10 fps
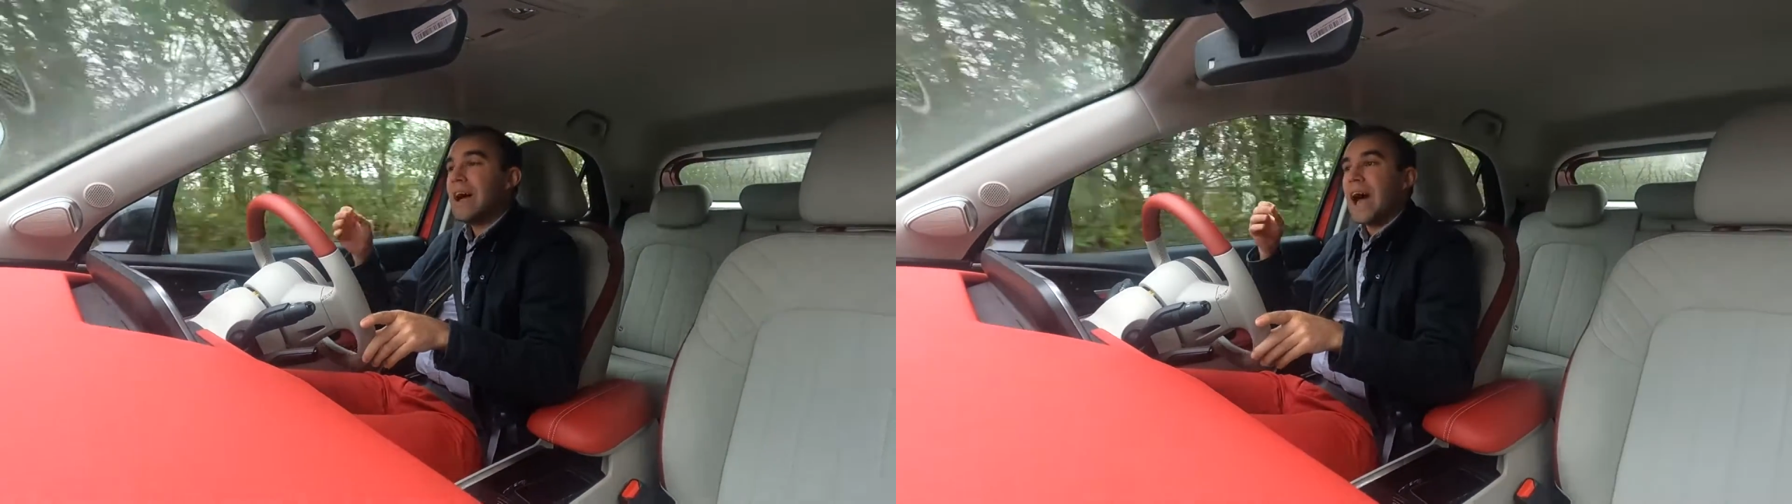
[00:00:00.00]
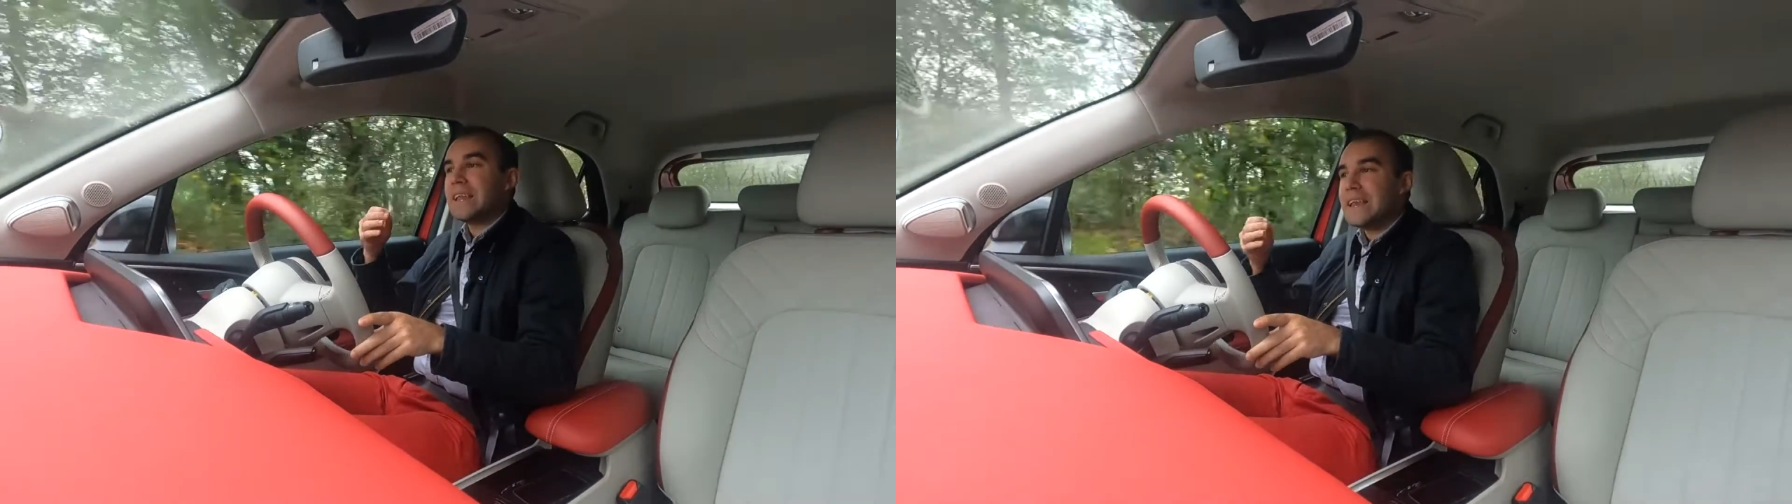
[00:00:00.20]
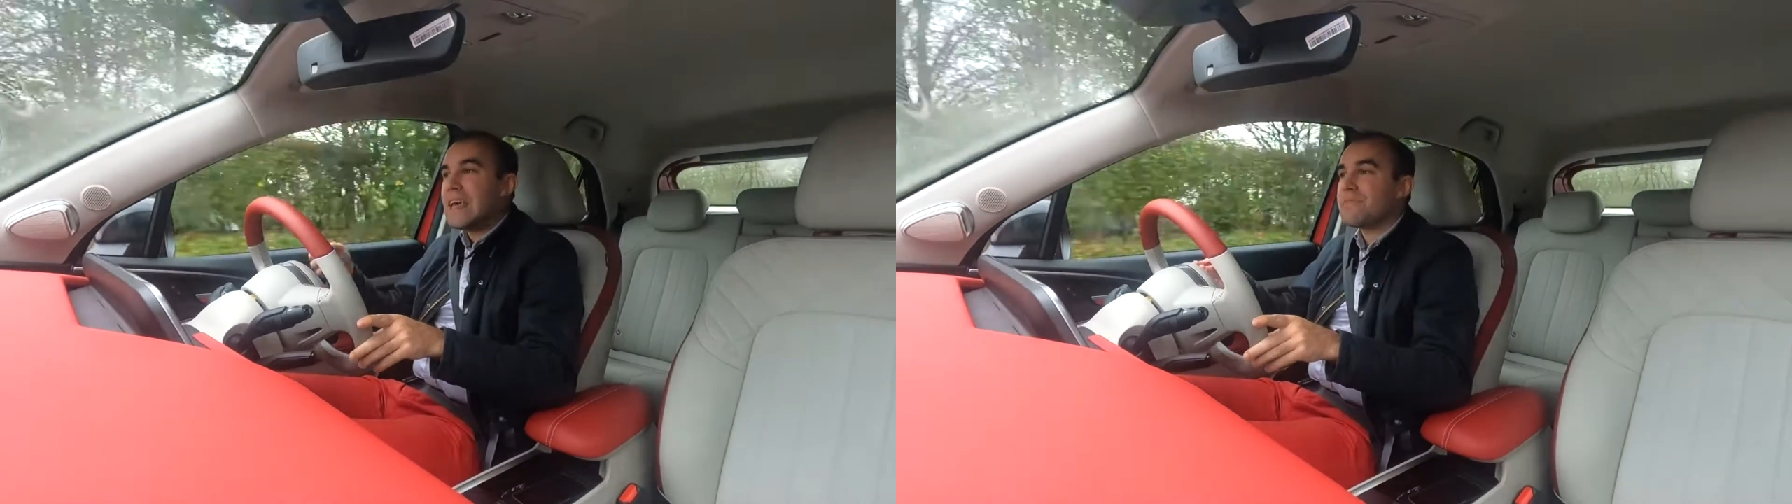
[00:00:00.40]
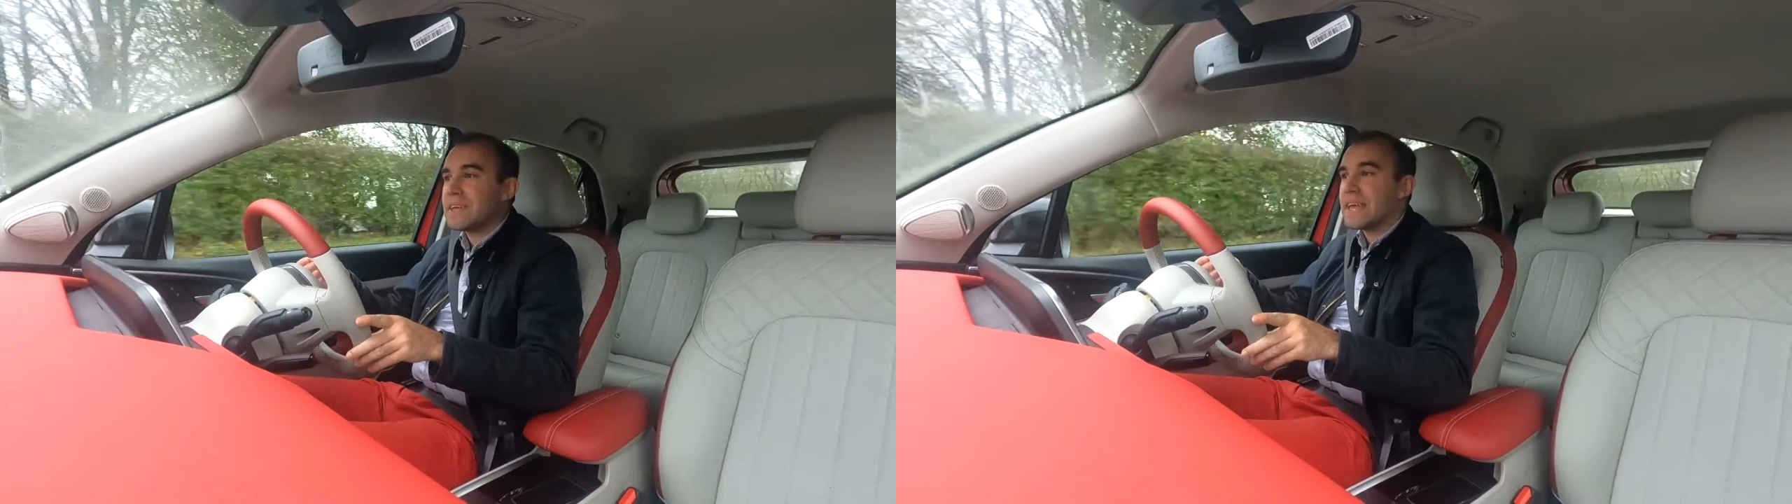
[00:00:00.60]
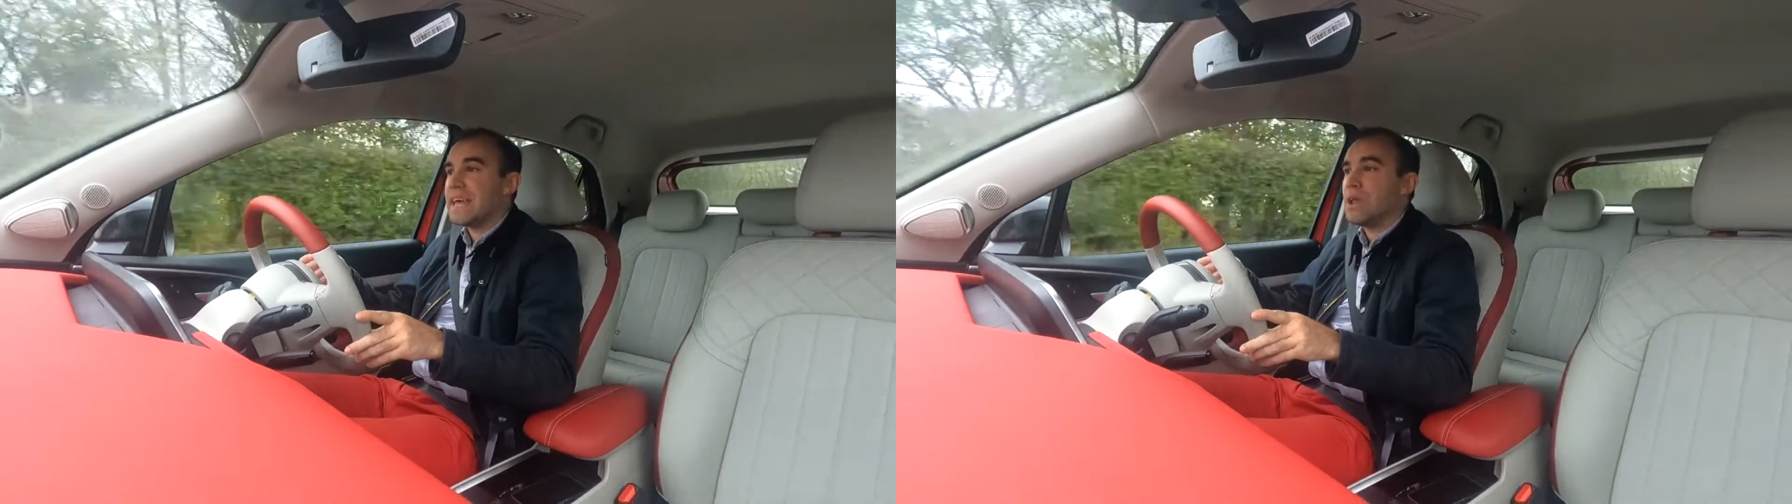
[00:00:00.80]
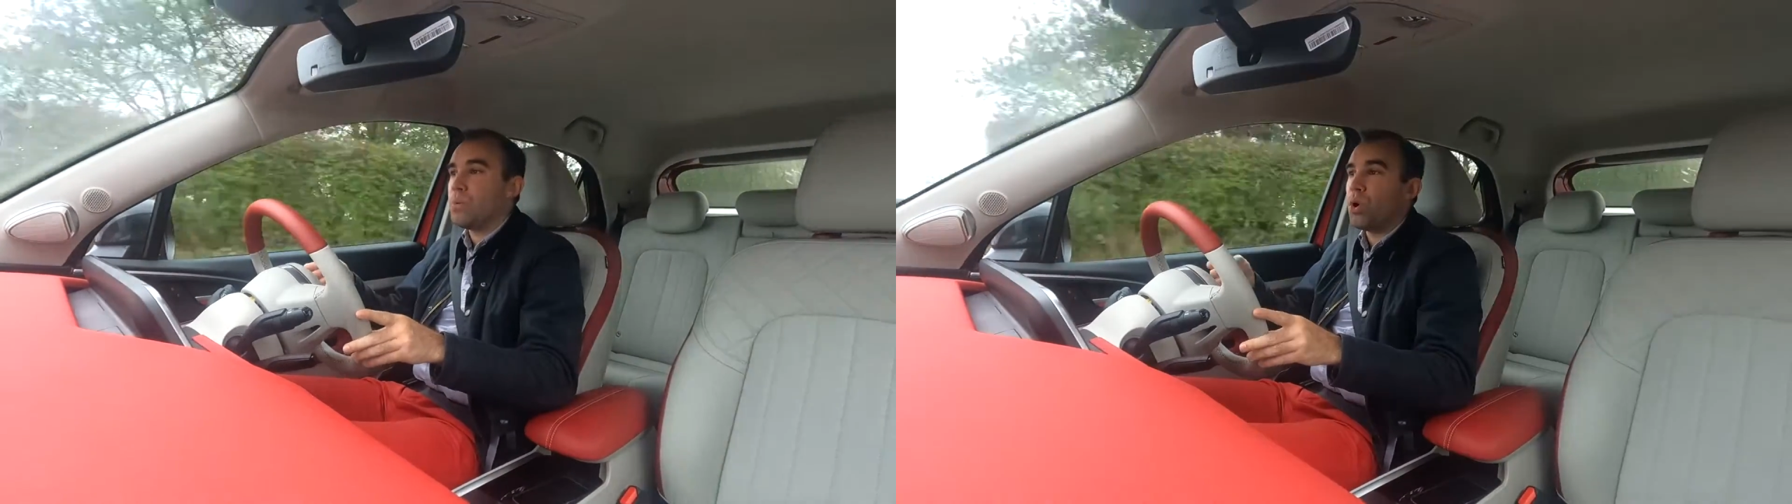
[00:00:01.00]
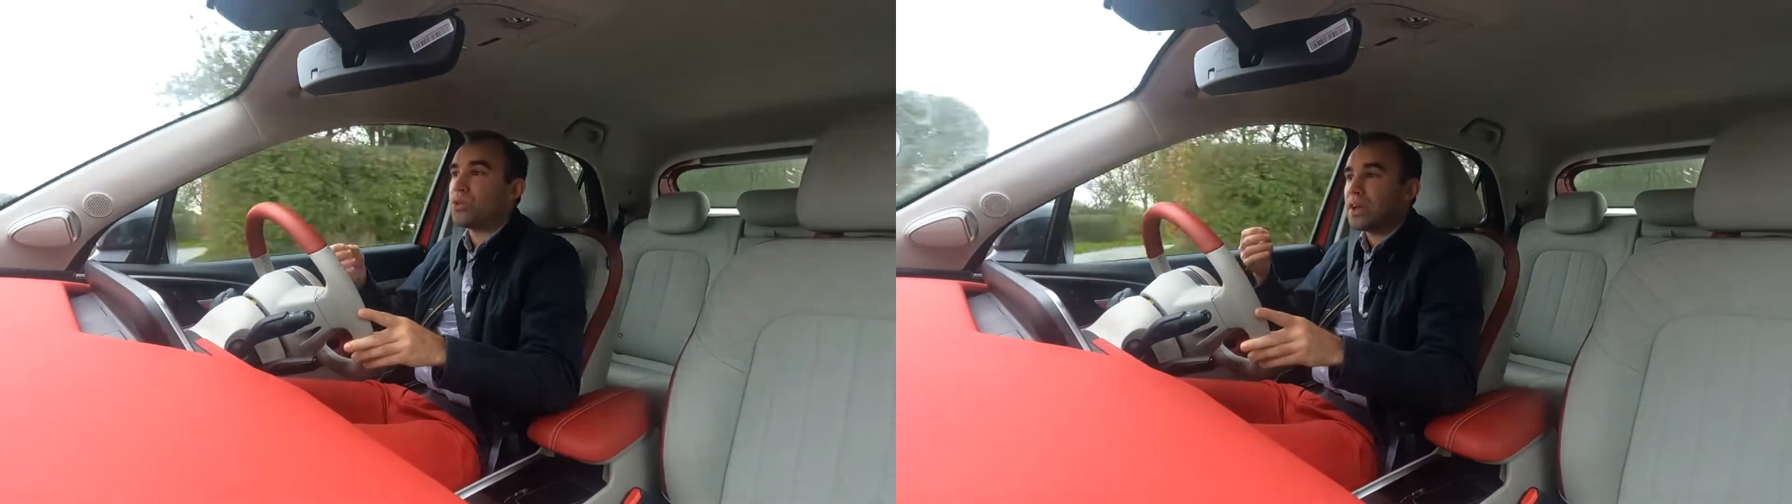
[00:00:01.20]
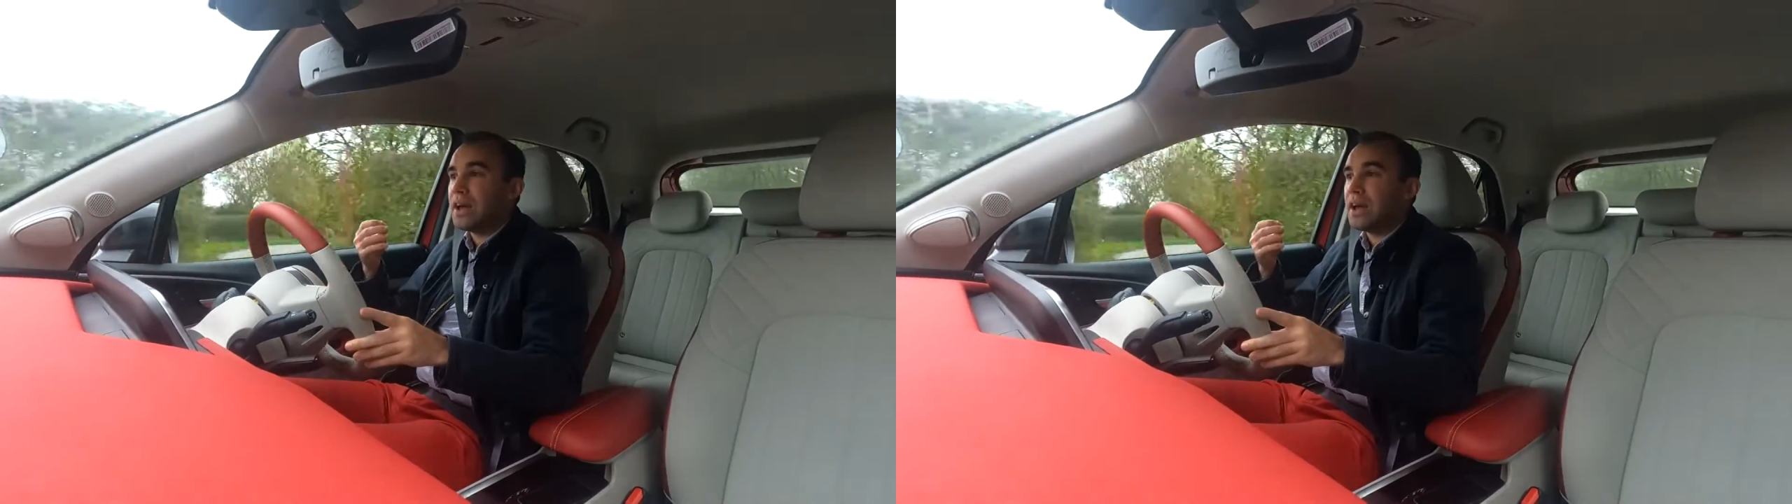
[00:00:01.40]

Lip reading: An 11 kilowatt